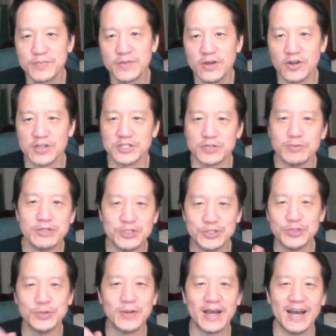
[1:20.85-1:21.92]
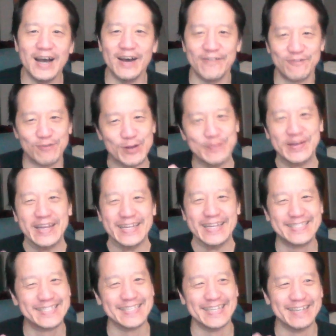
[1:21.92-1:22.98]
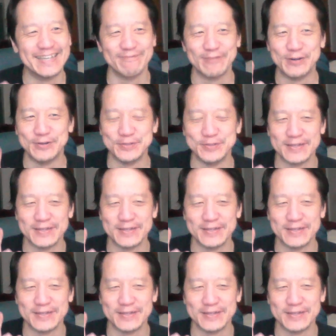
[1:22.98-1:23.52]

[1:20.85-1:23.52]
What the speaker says: Okay, so we do have repeats in rows.